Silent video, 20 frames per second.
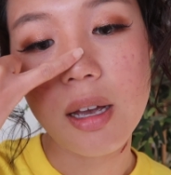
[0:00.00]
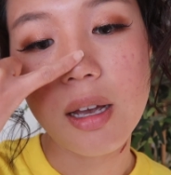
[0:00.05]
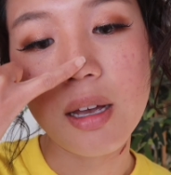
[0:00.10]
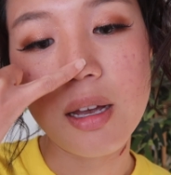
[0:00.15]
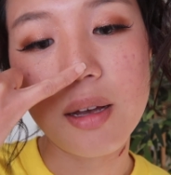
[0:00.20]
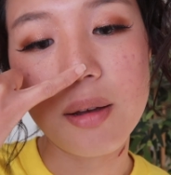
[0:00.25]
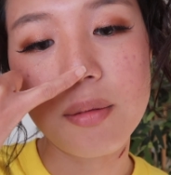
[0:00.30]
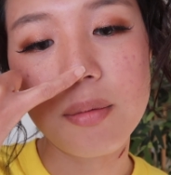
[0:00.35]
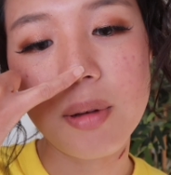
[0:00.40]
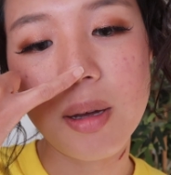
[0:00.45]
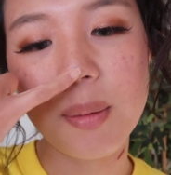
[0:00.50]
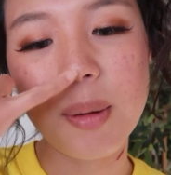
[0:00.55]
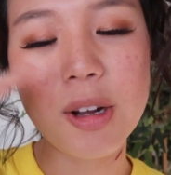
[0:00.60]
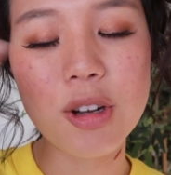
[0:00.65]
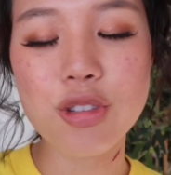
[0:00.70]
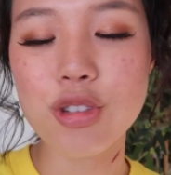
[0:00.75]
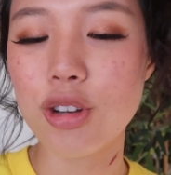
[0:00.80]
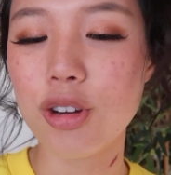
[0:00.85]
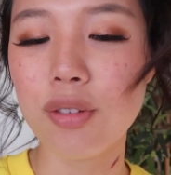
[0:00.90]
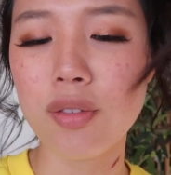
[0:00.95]
I'm
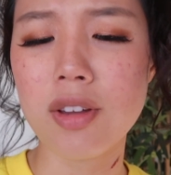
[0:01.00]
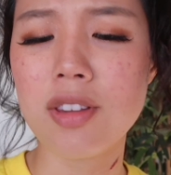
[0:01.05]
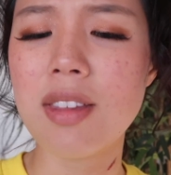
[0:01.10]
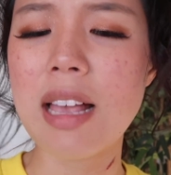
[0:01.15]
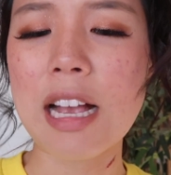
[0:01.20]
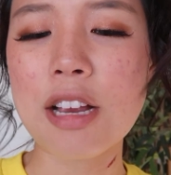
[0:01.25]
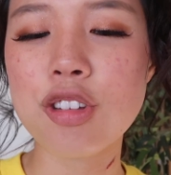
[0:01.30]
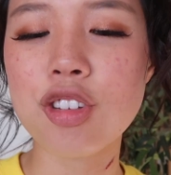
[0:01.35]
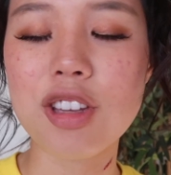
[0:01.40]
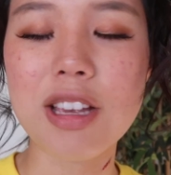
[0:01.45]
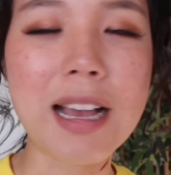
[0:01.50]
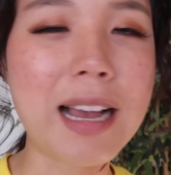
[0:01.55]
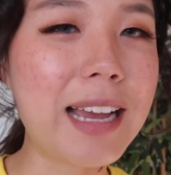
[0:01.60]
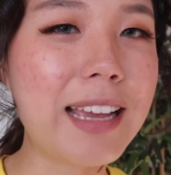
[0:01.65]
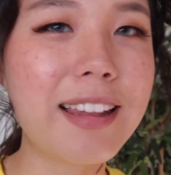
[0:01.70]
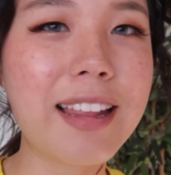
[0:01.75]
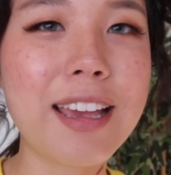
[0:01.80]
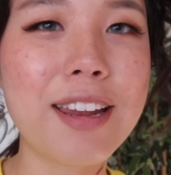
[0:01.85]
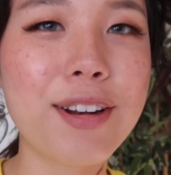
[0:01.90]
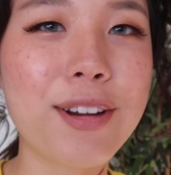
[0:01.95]
not sure if it's actually
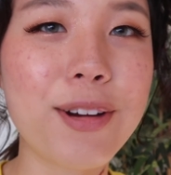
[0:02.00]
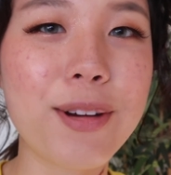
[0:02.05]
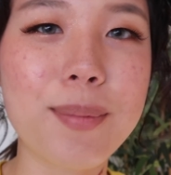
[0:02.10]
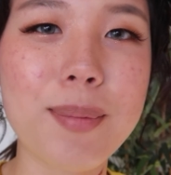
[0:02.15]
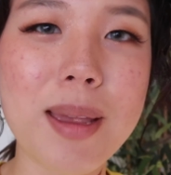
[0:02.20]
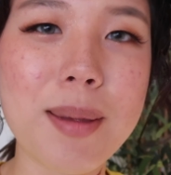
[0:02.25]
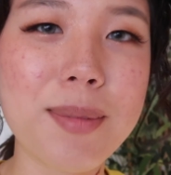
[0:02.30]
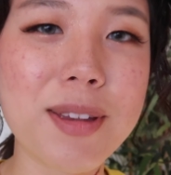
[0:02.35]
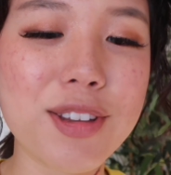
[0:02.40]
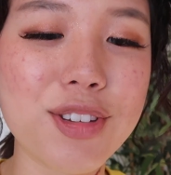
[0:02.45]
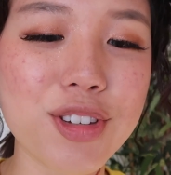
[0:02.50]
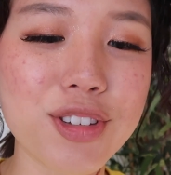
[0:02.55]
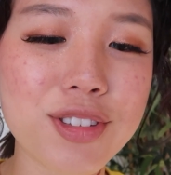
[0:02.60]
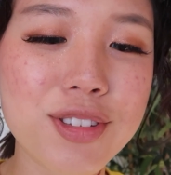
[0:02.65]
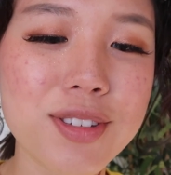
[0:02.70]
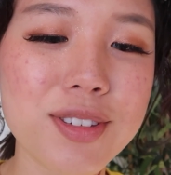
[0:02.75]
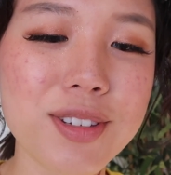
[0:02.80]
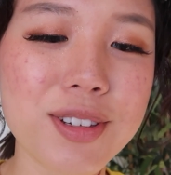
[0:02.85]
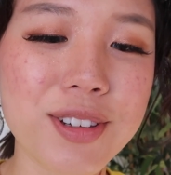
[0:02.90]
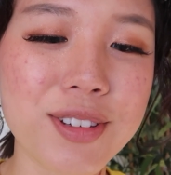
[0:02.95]
highlighter or maybe
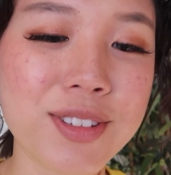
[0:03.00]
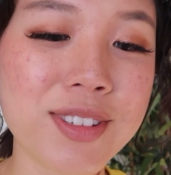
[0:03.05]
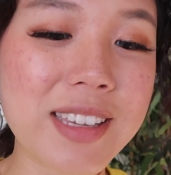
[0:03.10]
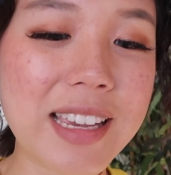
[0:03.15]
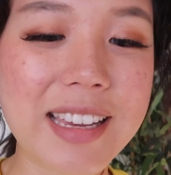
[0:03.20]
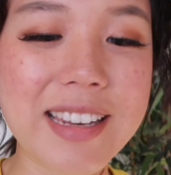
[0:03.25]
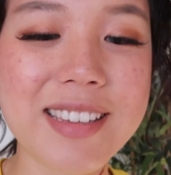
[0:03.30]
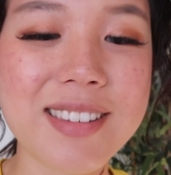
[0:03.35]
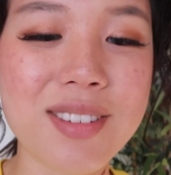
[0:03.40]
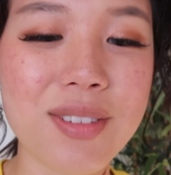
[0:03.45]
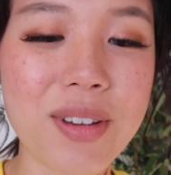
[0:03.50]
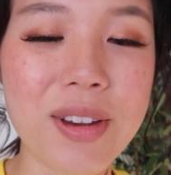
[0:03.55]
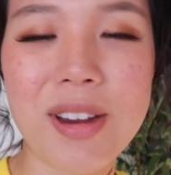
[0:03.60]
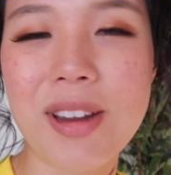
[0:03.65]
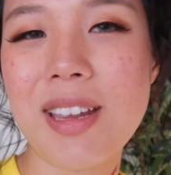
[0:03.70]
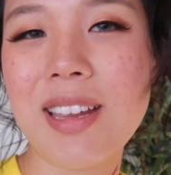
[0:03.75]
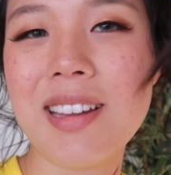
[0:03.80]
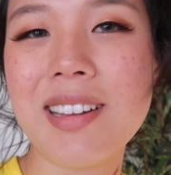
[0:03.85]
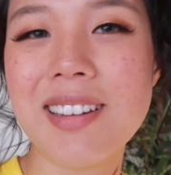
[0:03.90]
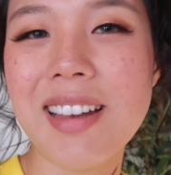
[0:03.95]
just her skin is
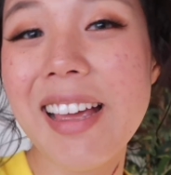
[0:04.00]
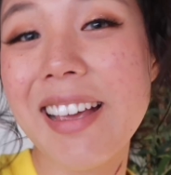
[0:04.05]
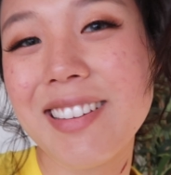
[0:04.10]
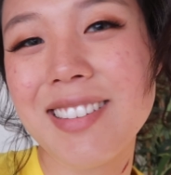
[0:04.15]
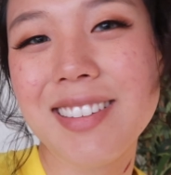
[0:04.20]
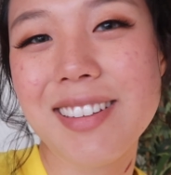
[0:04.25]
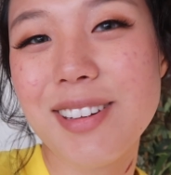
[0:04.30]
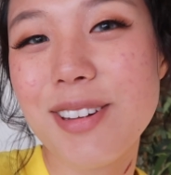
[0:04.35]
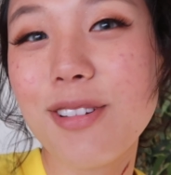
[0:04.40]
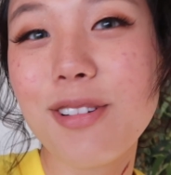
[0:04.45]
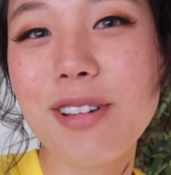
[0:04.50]
very nice and